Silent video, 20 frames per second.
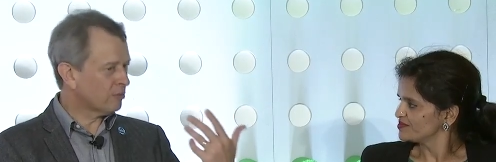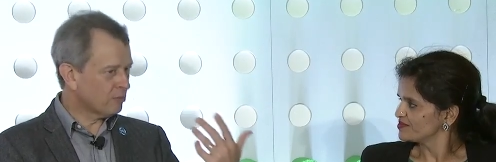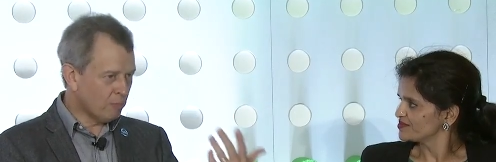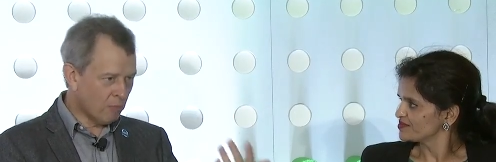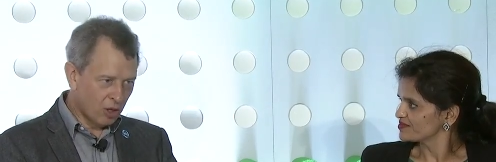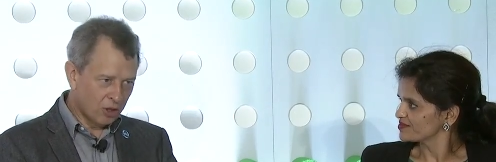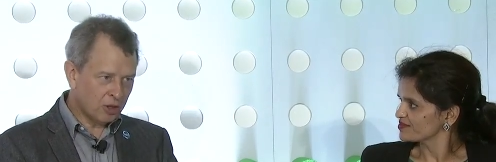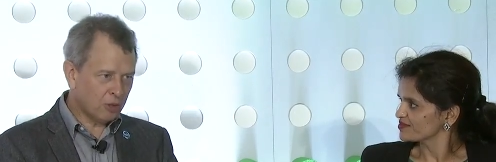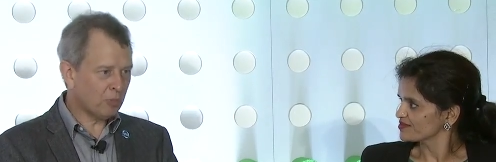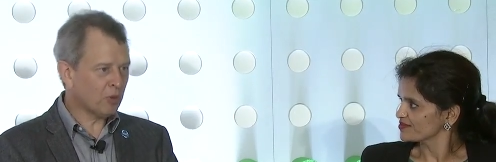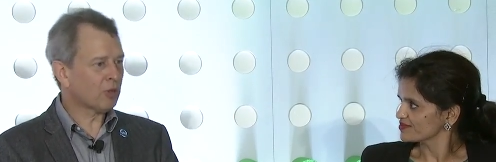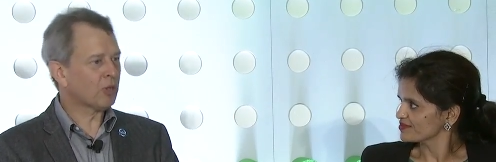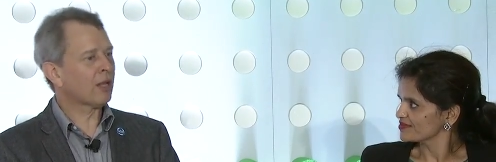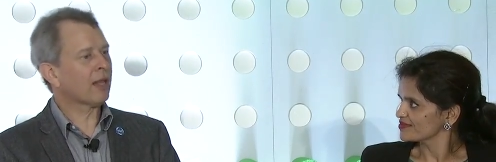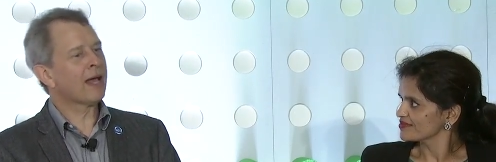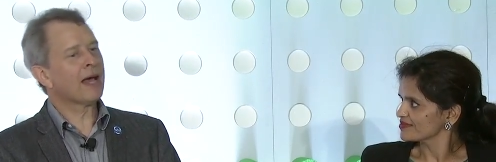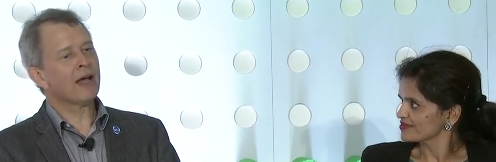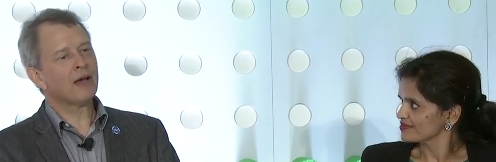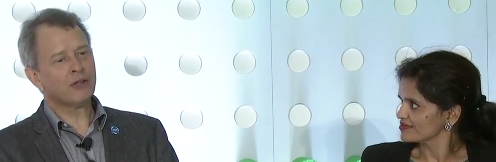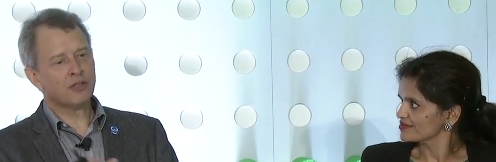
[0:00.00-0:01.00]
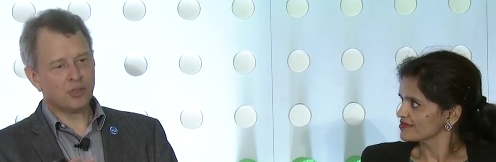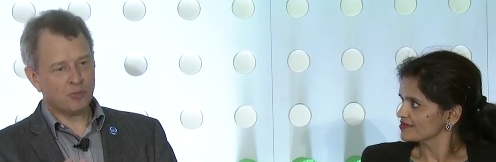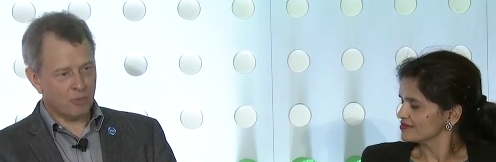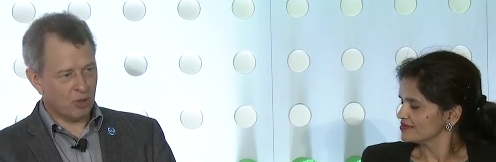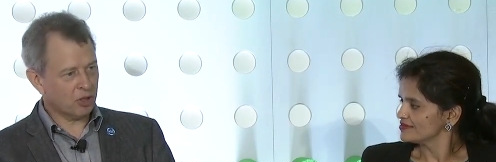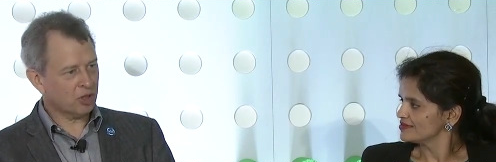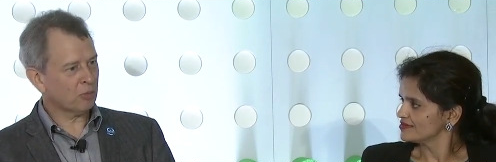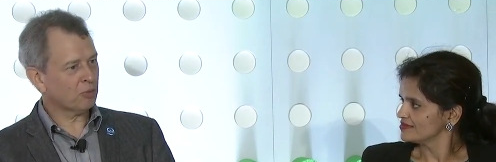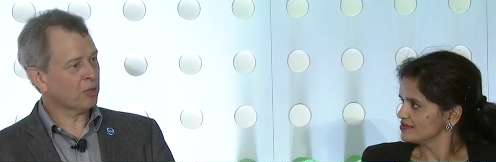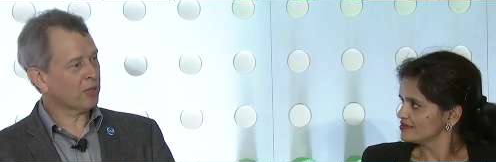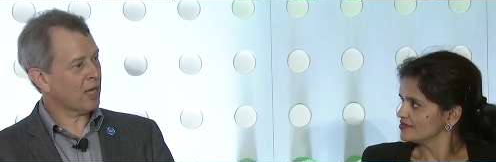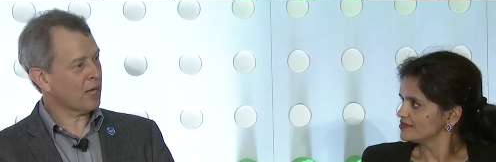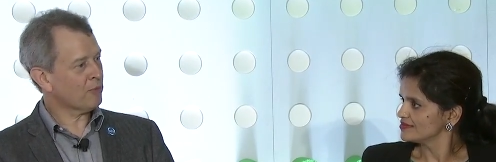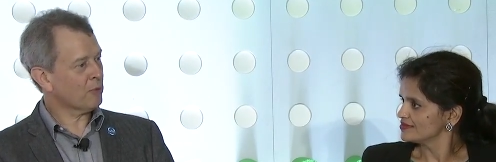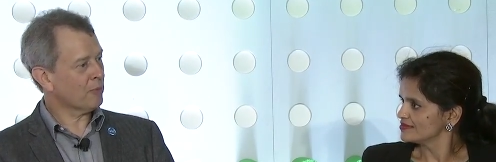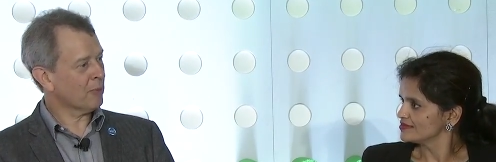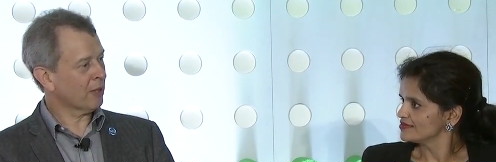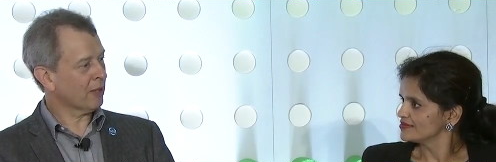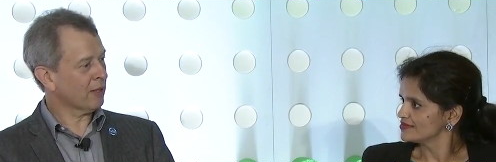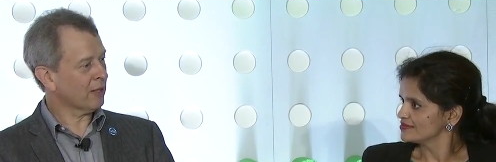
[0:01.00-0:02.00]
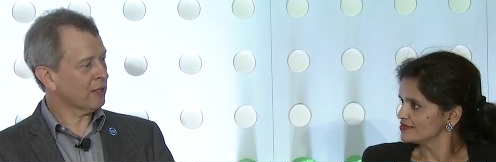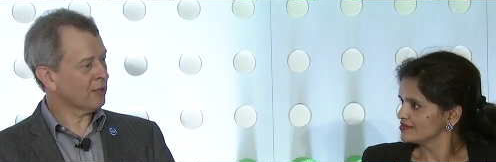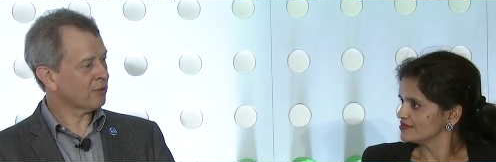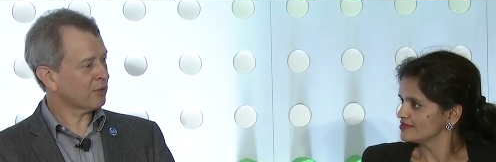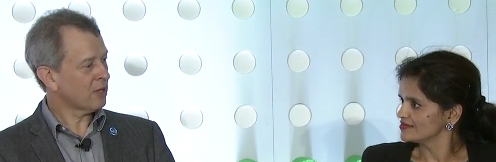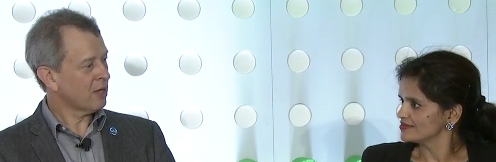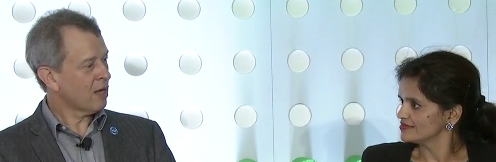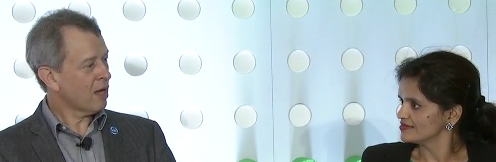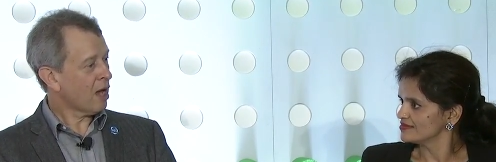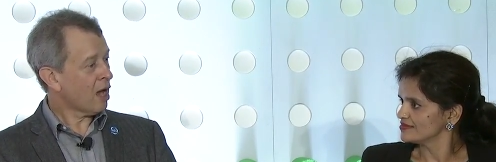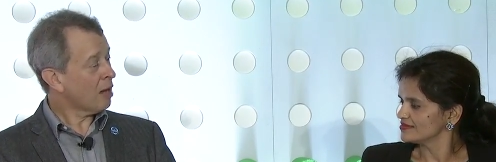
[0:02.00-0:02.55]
Speaker 1: multiple clouds, multiple capabilities. Mm -hmm.